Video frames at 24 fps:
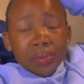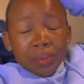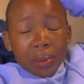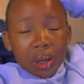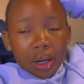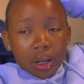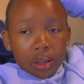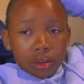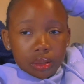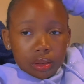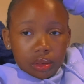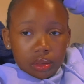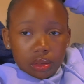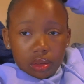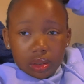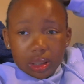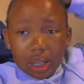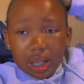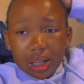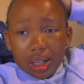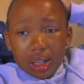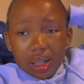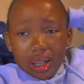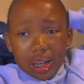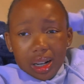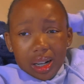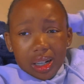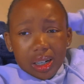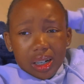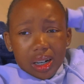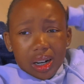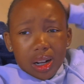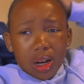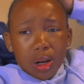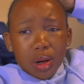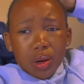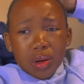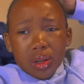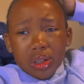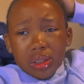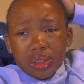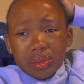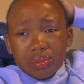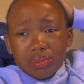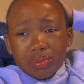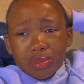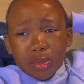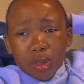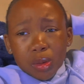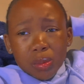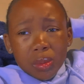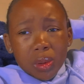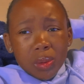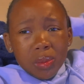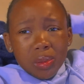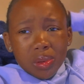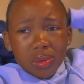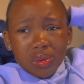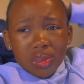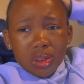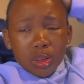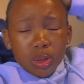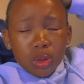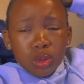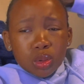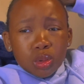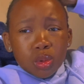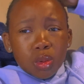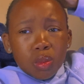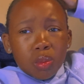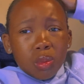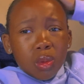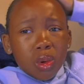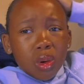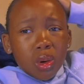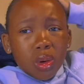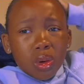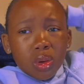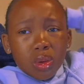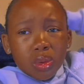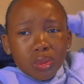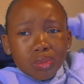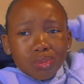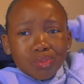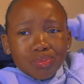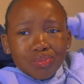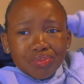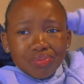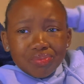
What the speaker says: but I'll do that later on, or maybe even tomorrow.